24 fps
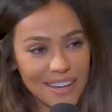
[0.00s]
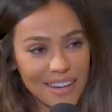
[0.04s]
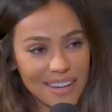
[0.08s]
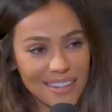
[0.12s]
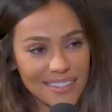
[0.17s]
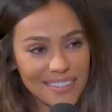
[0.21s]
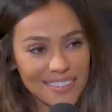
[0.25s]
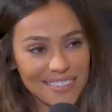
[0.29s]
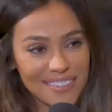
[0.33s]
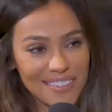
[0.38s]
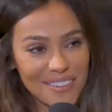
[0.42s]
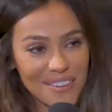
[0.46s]

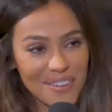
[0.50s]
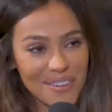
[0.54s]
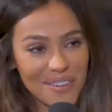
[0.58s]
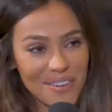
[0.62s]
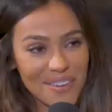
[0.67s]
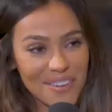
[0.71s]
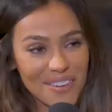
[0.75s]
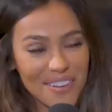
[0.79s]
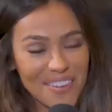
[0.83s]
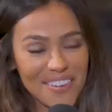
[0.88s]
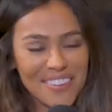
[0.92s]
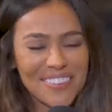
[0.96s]
Right.
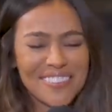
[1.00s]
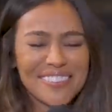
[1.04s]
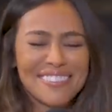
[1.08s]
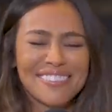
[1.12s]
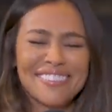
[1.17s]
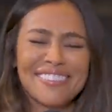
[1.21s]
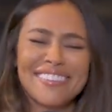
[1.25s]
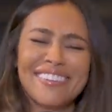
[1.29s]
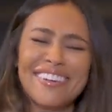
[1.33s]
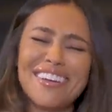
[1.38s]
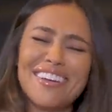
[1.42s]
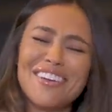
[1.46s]
Because
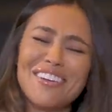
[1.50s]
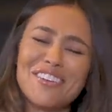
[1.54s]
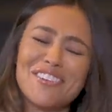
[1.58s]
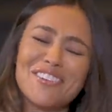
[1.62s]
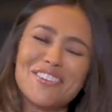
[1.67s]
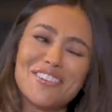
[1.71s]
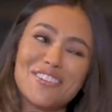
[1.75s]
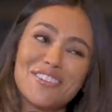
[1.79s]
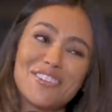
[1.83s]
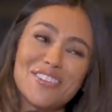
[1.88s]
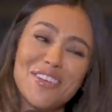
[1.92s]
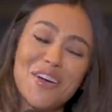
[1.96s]
the-
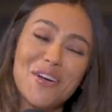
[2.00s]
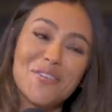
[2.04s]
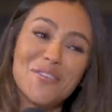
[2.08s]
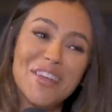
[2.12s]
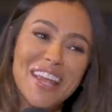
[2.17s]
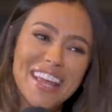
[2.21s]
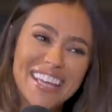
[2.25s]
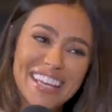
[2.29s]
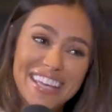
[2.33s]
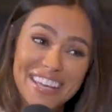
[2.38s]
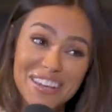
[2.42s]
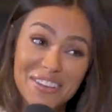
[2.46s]
You're so
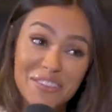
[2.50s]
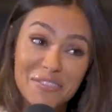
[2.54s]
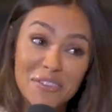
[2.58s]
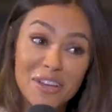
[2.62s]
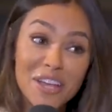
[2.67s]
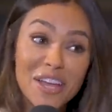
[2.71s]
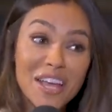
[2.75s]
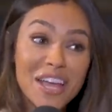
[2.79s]
negative.